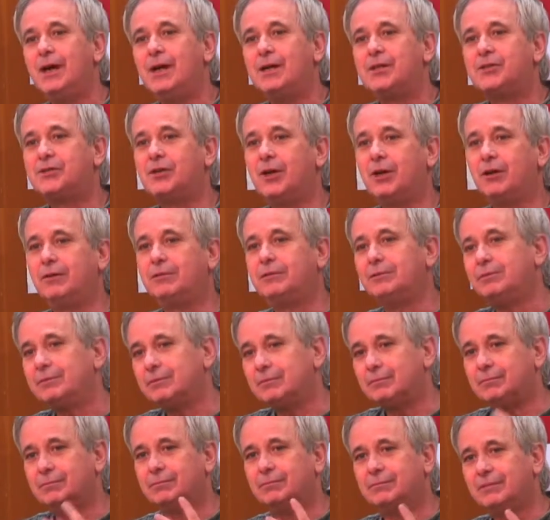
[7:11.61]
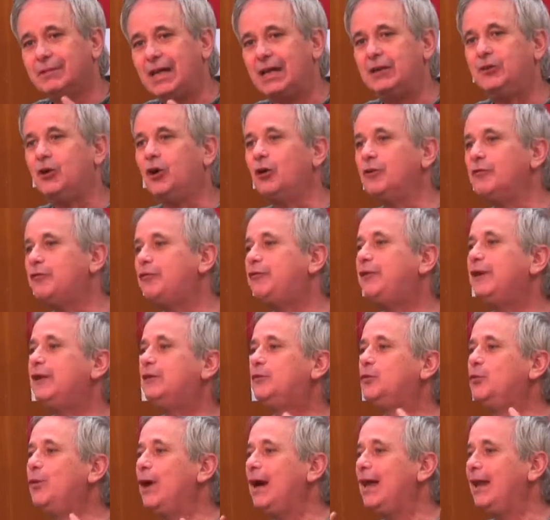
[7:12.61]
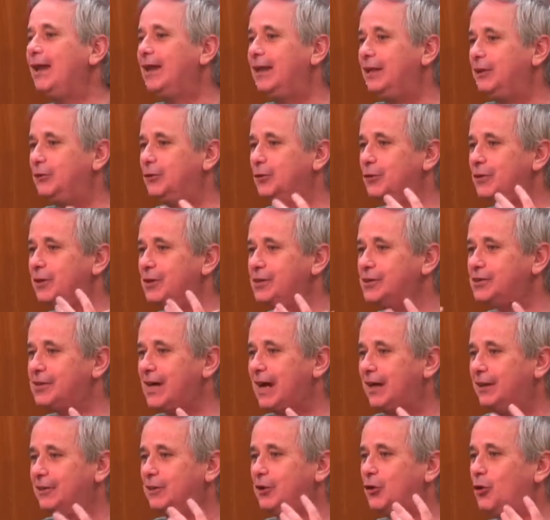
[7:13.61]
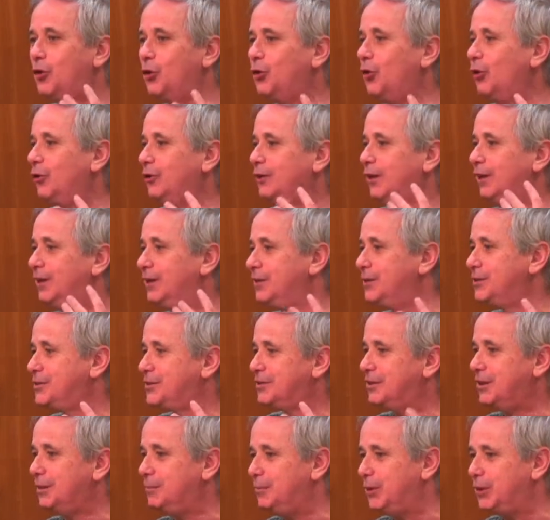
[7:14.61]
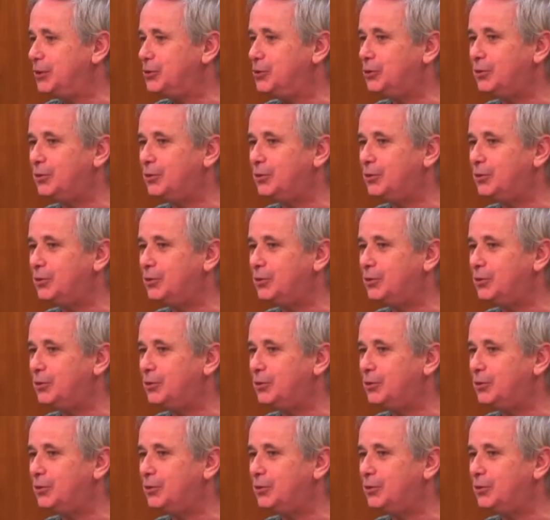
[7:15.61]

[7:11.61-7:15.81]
So they don't fit well into this anti-colonialist image.